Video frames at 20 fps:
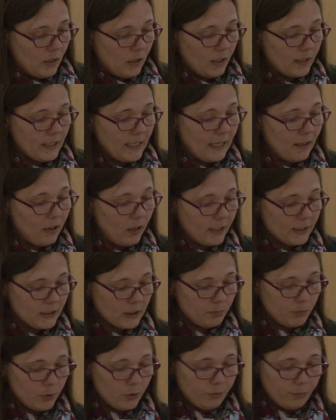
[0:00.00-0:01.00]
I'd now like
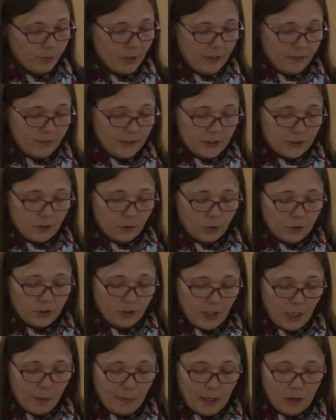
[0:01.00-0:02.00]
to move briefly on to
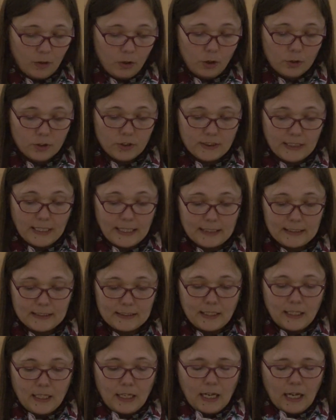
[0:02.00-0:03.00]
think about
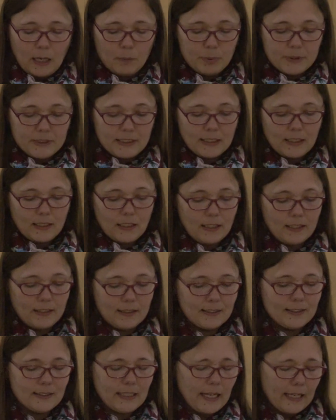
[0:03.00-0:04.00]
context, and particularly
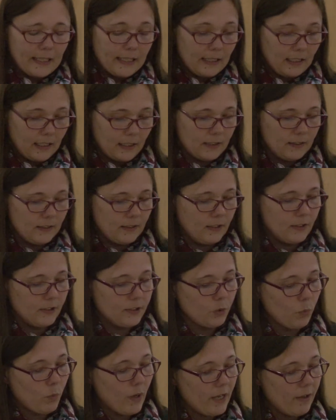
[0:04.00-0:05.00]
the secular,
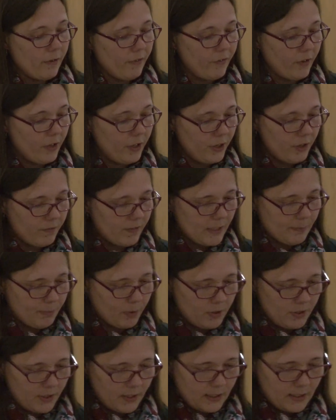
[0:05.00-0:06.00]
as a way of further
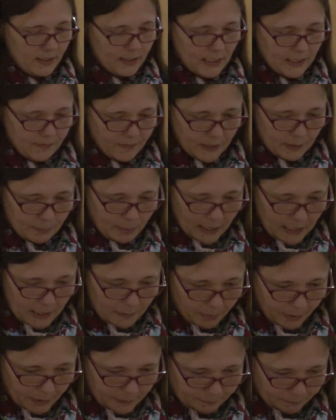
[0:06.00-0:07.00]
responding to Stephen's
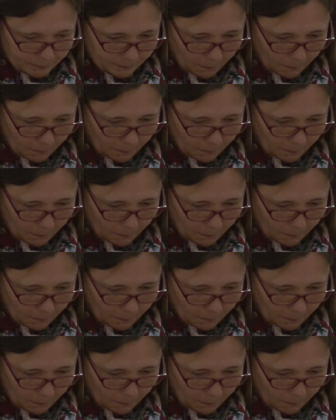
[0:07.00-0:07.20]
paper.